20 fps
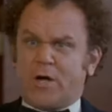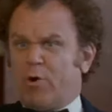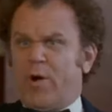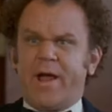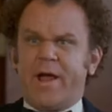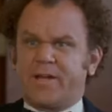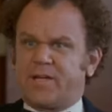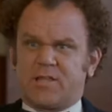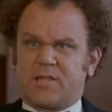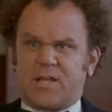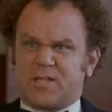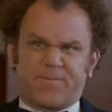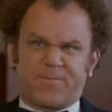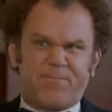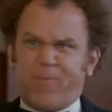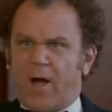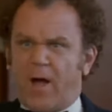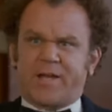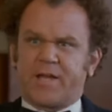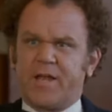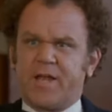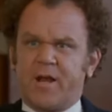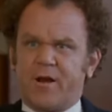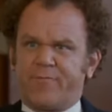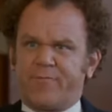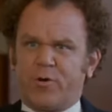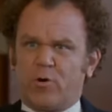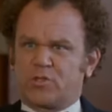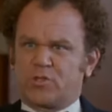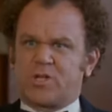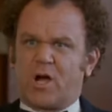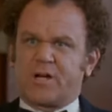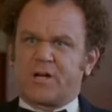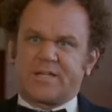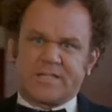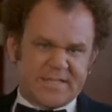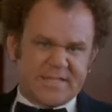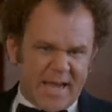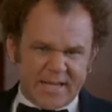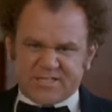agreed to this fucking interview, so
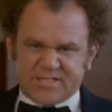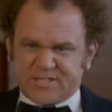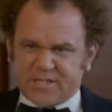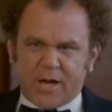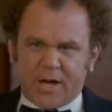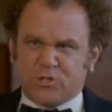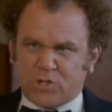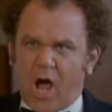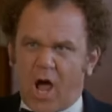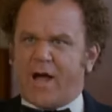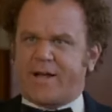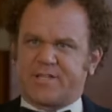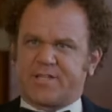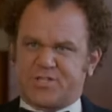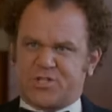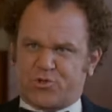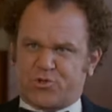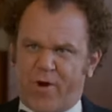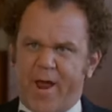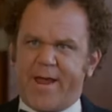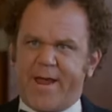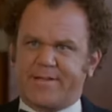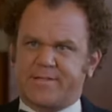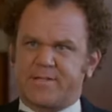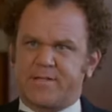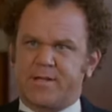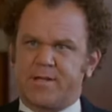start talking straight!